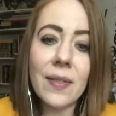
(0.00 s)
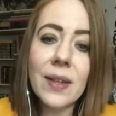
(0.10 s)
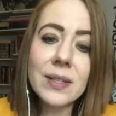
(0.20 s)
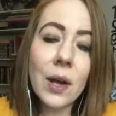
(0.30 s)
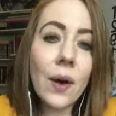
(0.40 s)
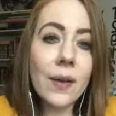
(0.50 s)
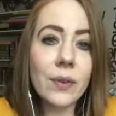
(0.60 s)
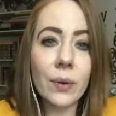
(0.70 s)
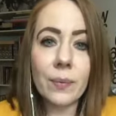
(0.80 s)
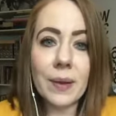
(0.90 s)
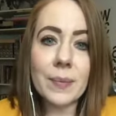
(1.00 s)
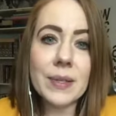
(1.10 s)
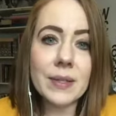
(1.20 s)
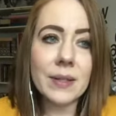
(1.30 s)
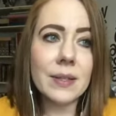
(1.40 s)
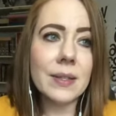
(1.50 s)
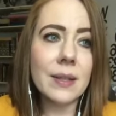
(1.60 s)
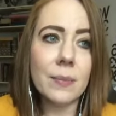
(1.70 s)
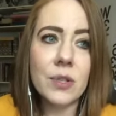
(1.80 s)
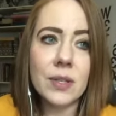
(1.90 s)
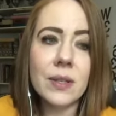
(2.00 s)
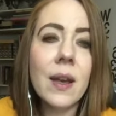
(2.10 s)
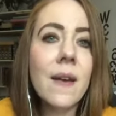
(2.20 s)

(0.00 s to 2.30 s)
And that's how I've grown my business, is I'm just